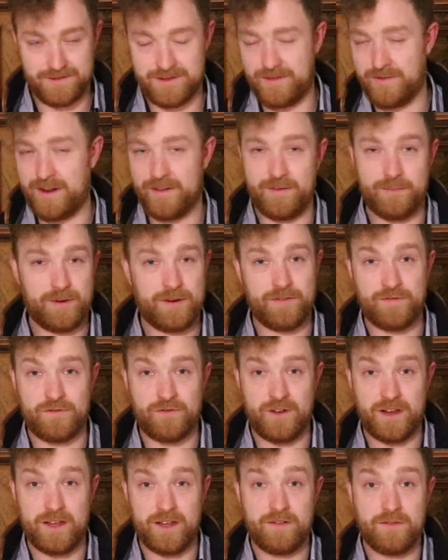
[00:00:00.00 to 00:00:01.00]
had a bit of
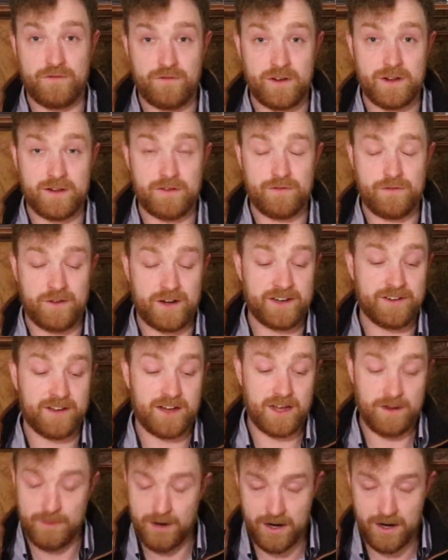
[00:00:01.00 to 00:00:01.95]
free time.